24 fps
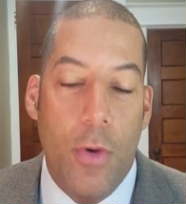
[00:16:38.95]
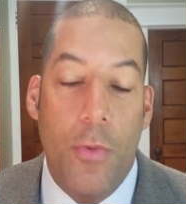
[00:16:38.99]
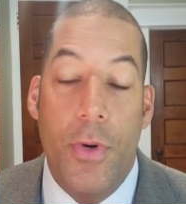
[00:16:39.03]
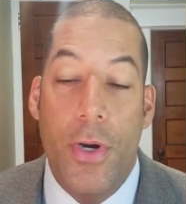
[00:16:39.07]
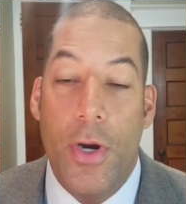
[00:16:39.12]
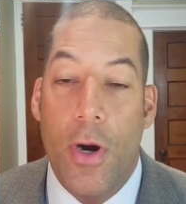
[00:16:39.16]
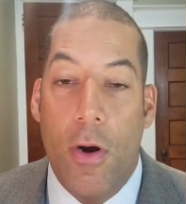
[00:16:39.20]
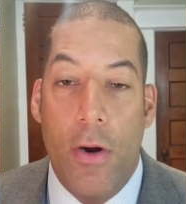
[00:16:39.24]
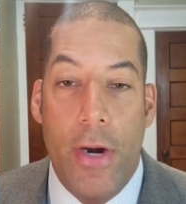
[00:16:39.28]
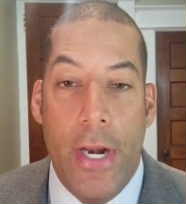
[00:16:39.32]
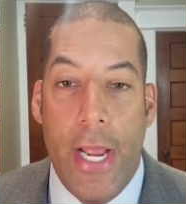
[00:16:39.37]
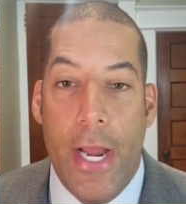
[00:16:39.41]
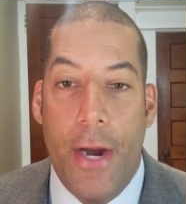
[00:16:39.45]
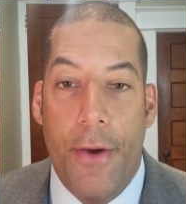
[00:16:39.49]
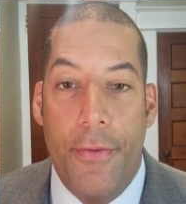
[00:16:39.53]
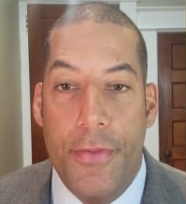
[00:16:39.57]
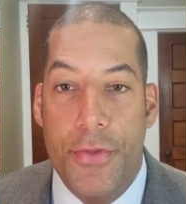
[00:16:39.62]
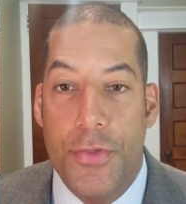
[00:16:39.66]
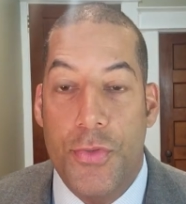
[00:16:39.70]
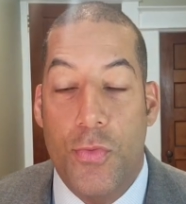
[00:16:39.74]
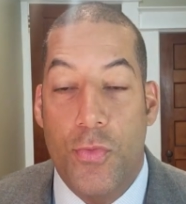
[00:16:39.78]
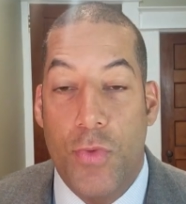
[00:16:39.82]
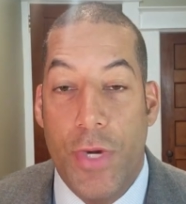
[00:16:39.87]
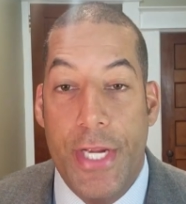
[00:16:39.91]
we are now in
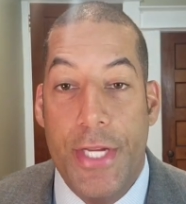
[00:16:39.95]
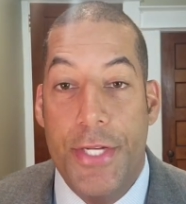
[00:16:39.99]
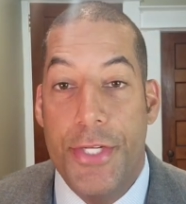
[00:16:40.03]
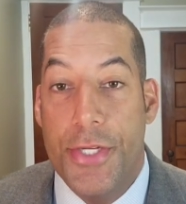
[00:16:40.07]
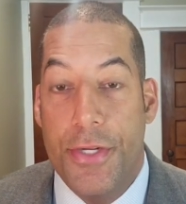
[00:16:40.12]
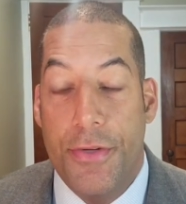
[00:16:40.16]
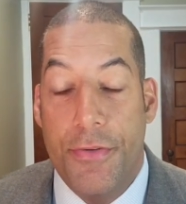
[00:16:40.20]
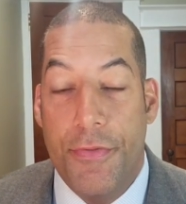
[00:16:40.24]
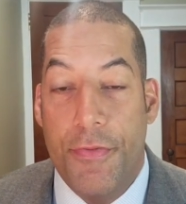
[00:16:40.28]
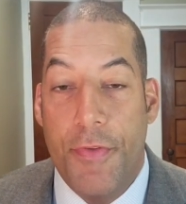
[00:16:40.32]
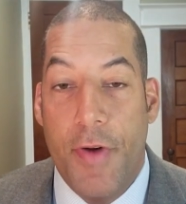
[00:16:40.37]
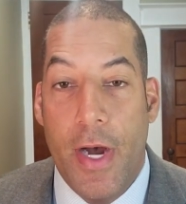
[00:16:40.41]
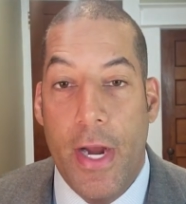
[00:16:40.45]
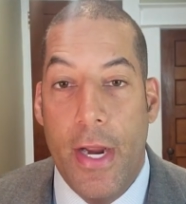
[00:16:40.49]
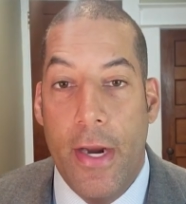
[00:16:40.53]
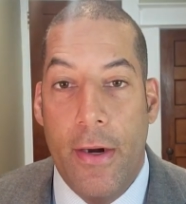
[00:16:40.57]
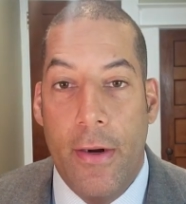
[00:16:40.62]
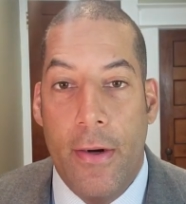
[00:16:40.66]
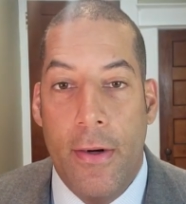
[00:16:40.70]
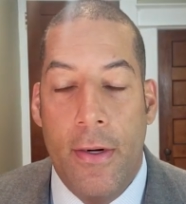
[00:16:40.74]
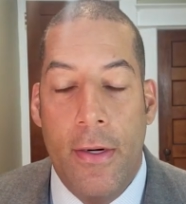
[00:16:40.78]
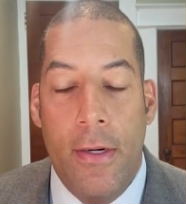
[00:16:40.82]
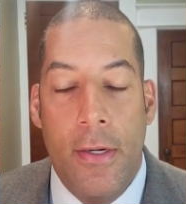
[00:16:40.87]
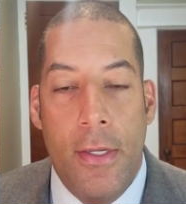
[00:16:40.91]
this raging
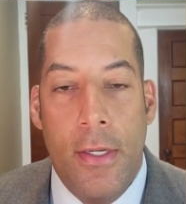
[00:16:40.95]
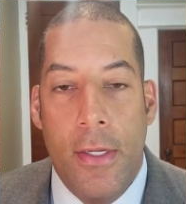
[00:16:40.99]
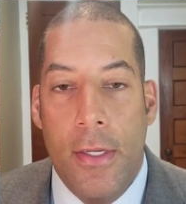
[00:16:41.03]
fire,